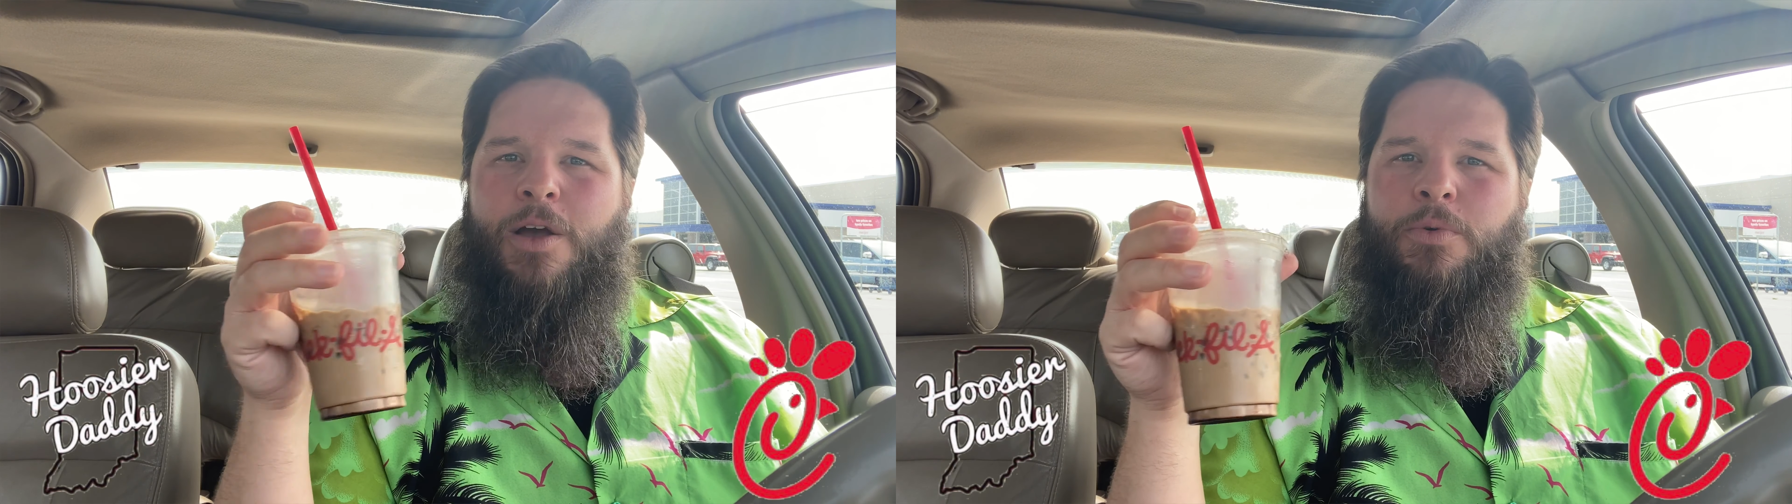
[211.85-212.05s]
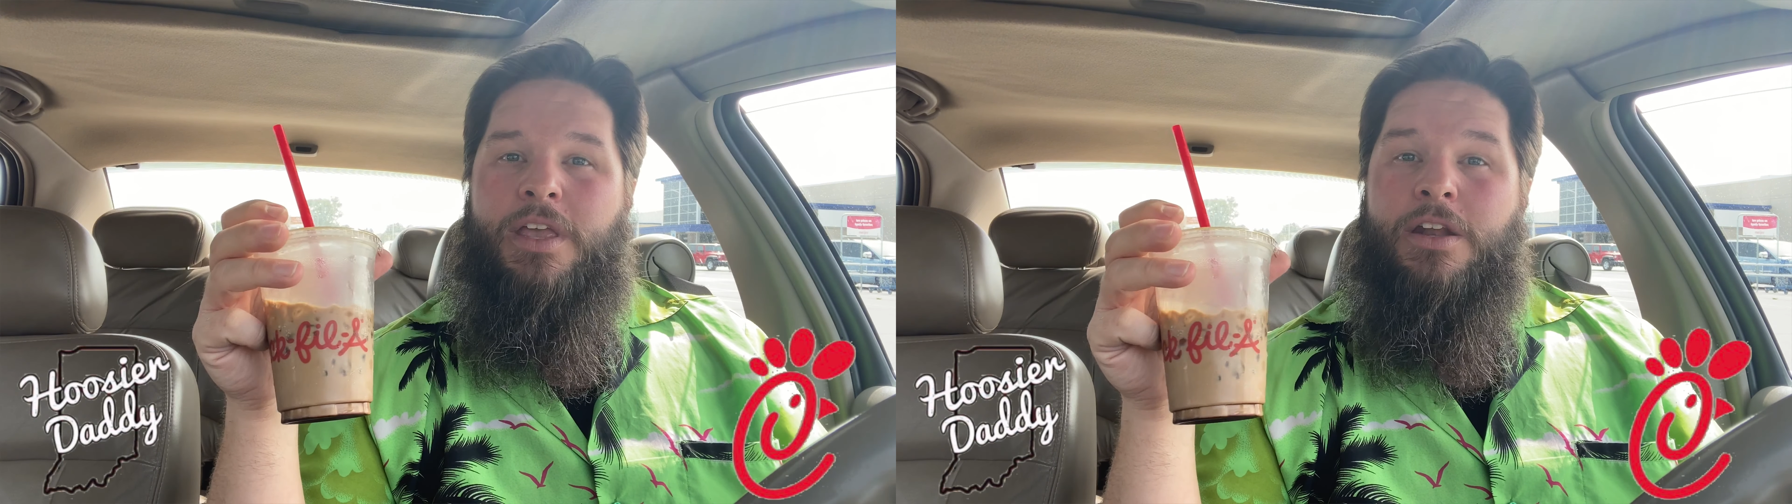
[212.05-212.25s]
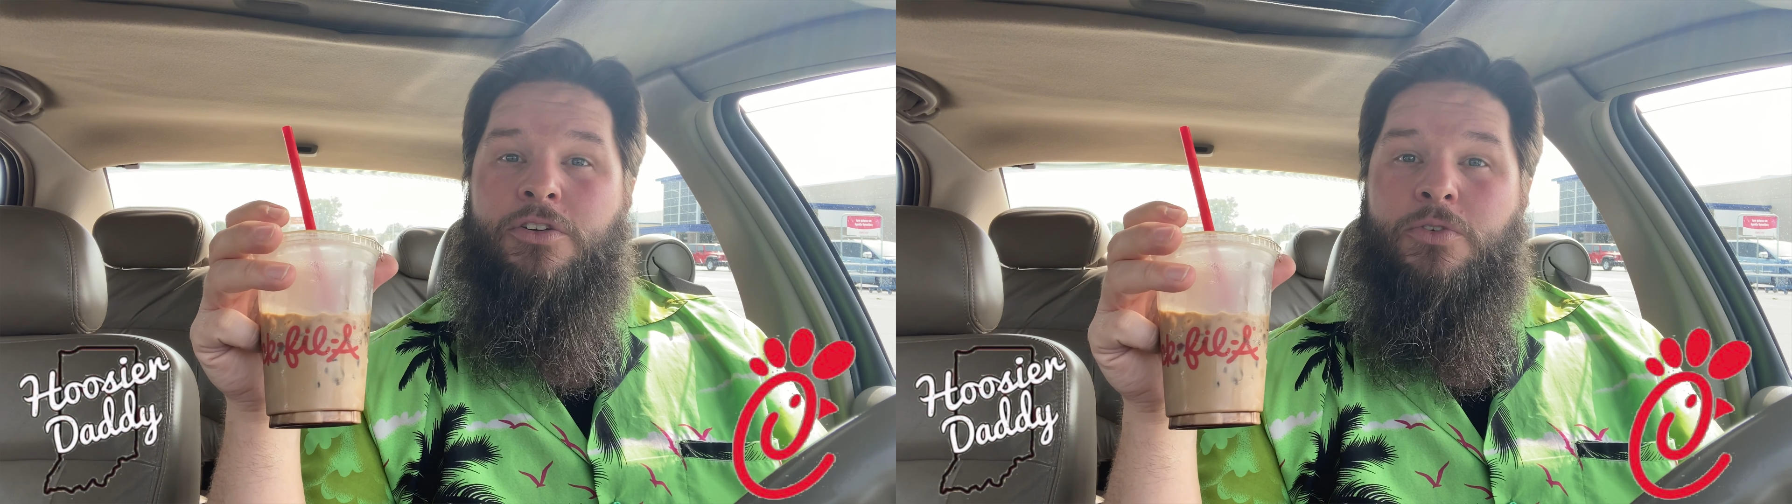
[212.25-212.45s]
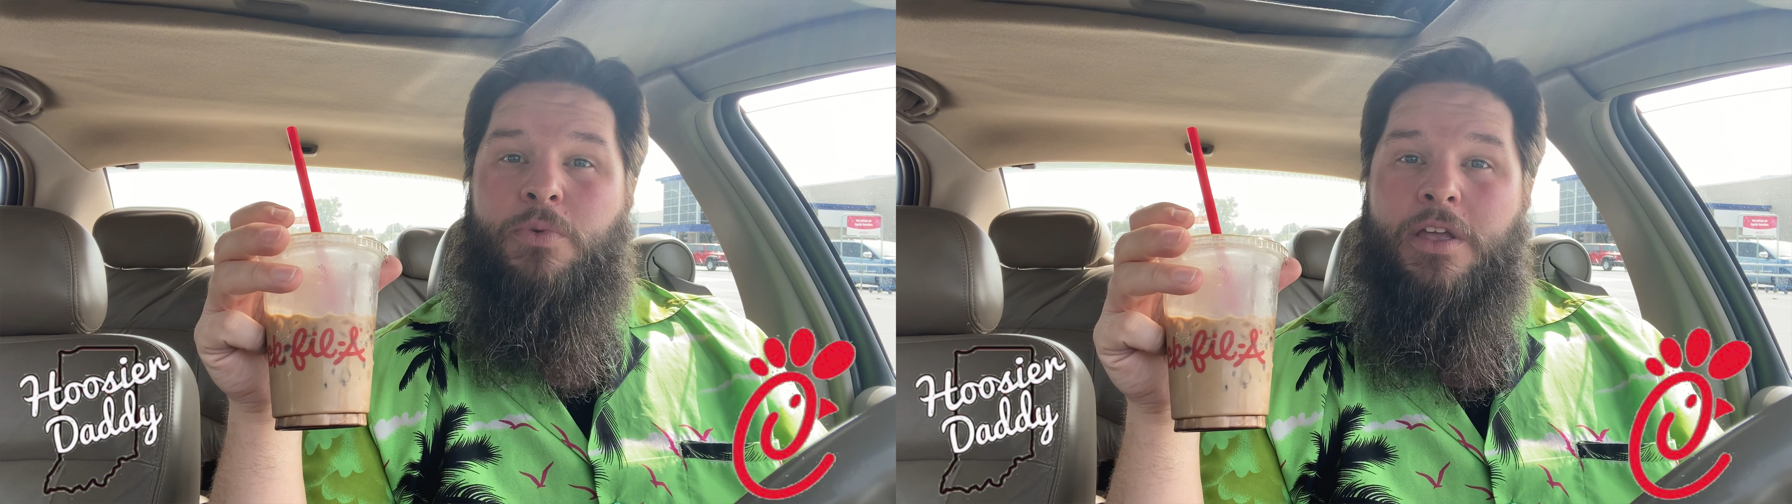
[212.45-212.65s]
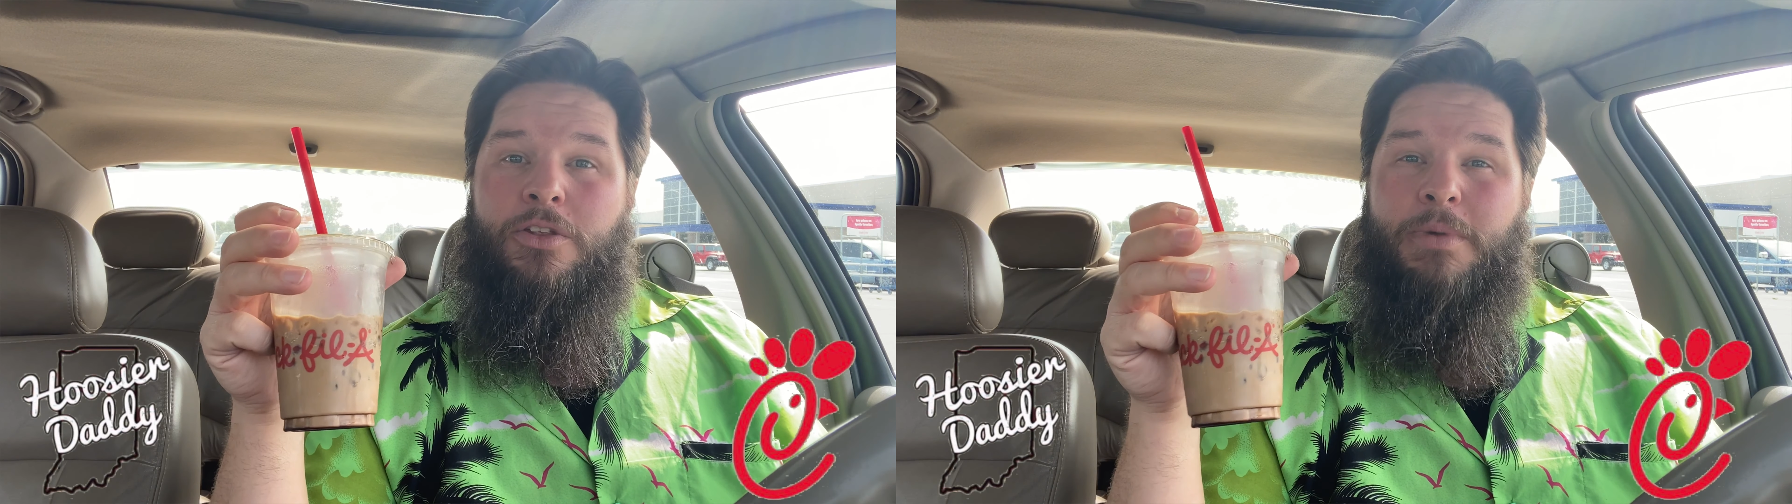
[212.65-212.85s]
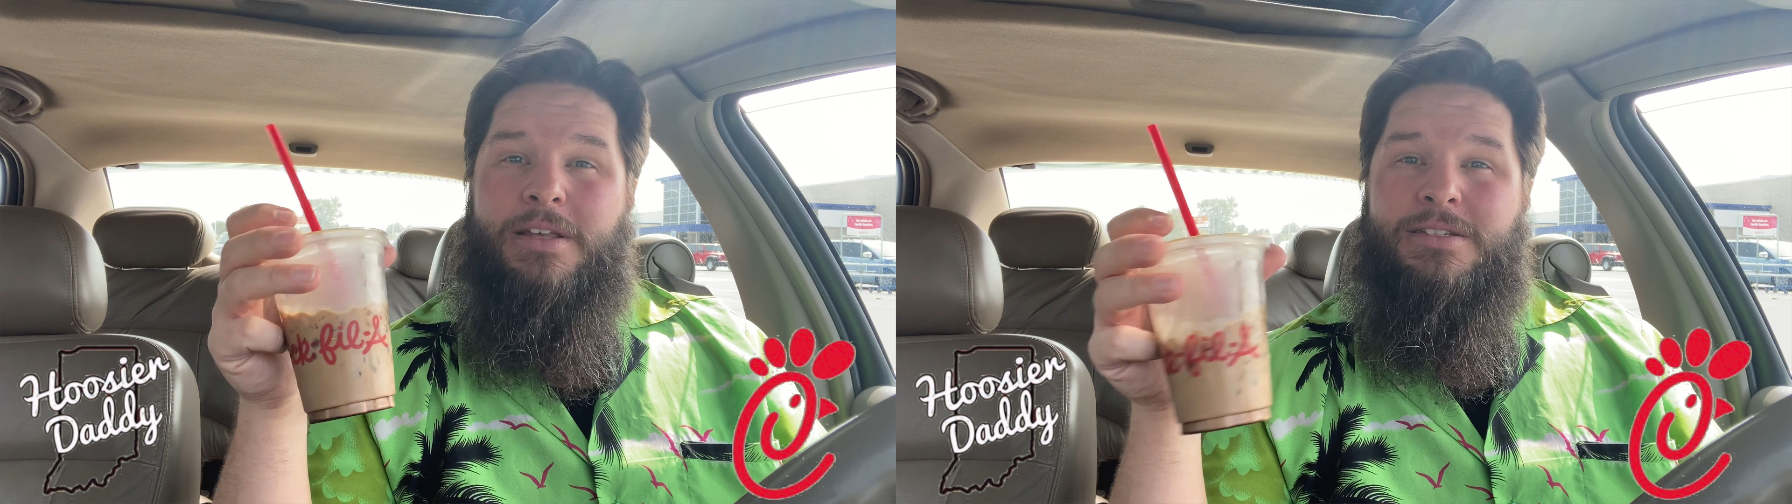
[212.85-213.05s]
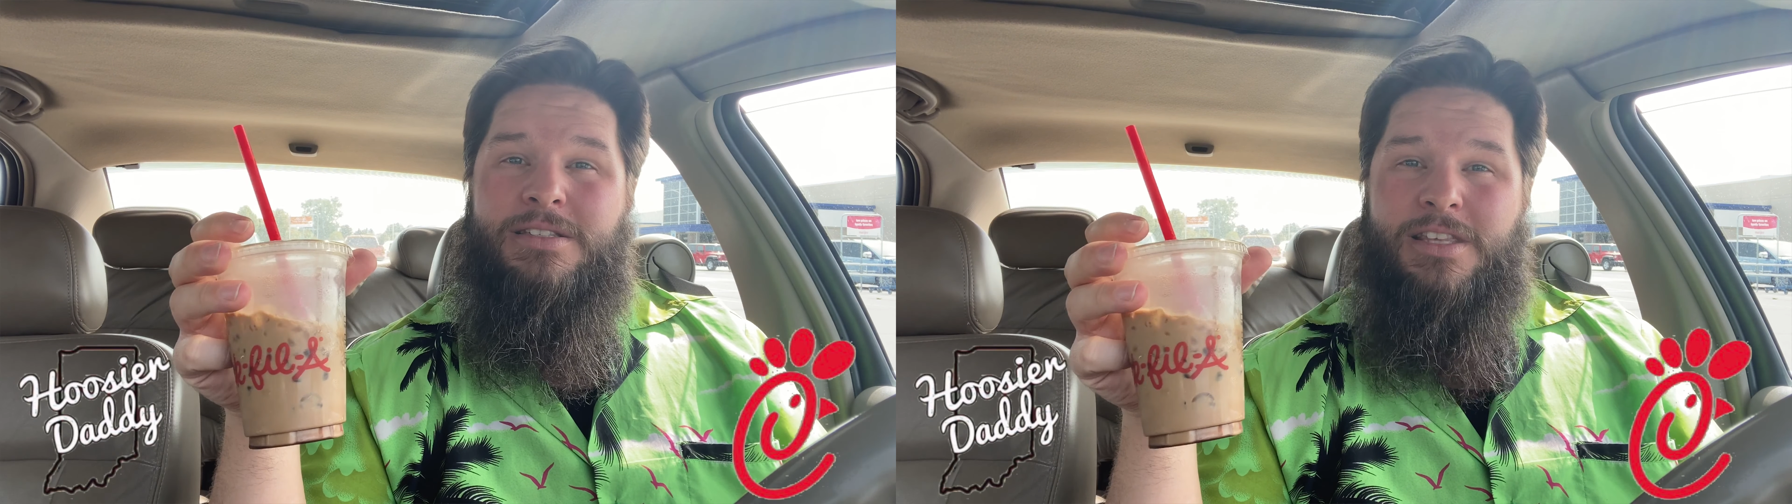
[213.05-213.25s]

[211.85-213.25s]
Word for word: would get on a regular basis.